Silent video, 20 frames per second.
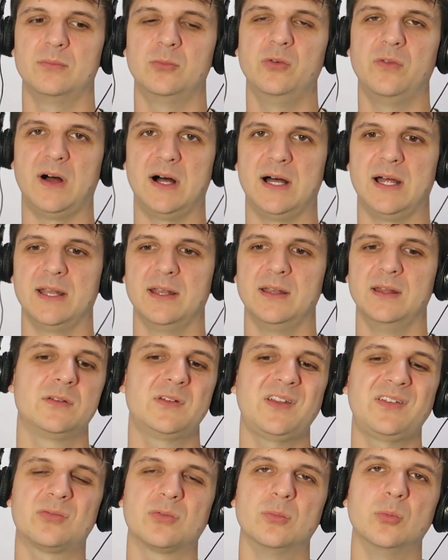move on,
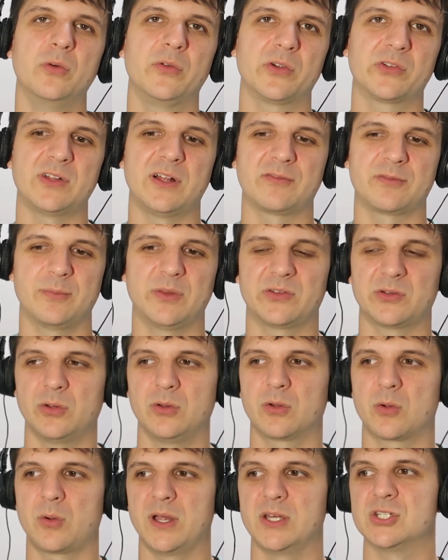just remove yourself from this whole
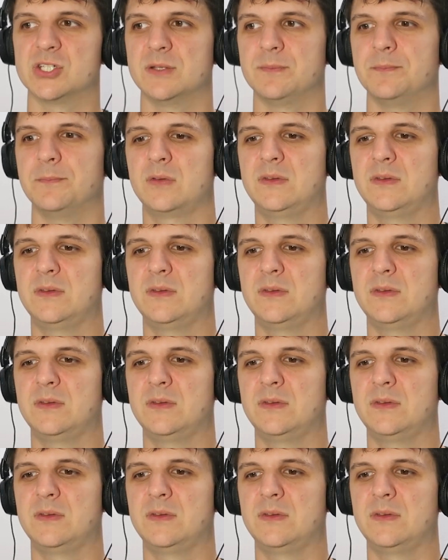equation,